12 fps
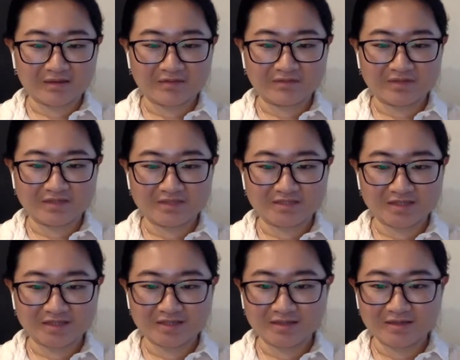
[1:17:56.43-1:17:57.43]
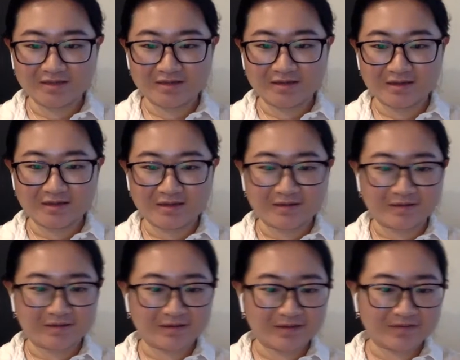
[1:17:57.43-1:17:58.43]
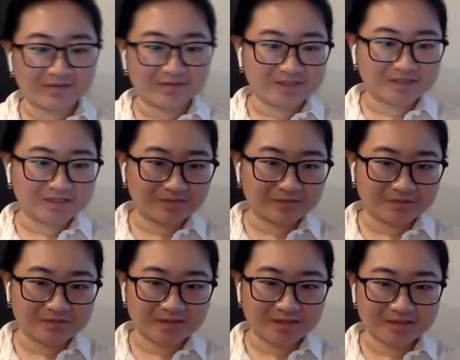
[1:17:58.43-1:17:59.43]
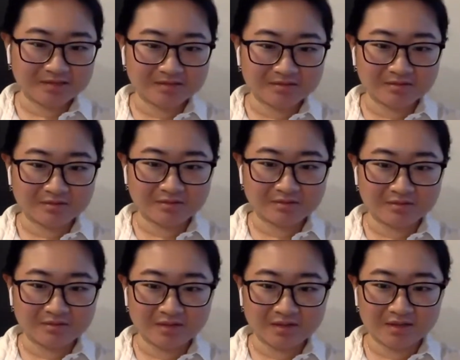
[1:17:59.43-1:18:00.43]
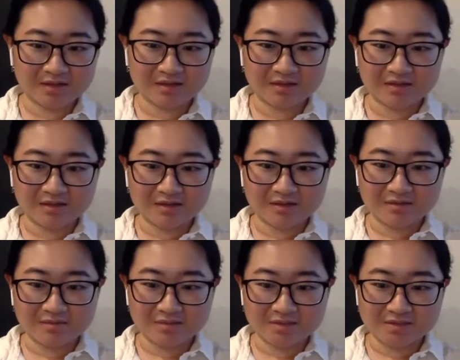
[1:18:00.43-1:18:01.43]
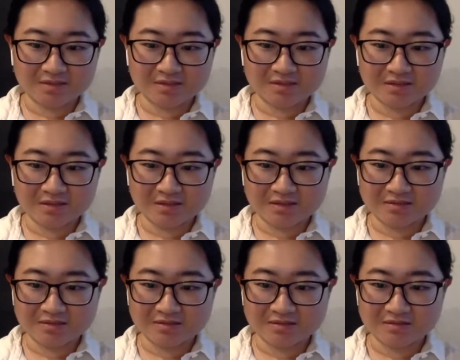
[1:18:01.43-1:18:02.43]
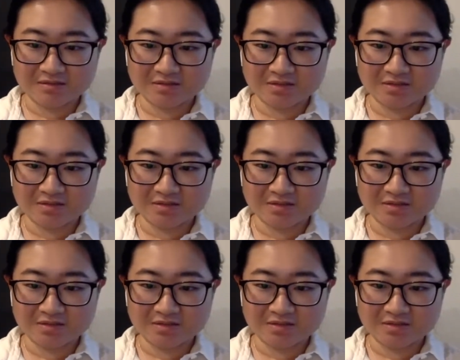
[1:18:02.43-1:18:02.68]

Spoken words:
Aisha. Aisha, would you like to personally ask the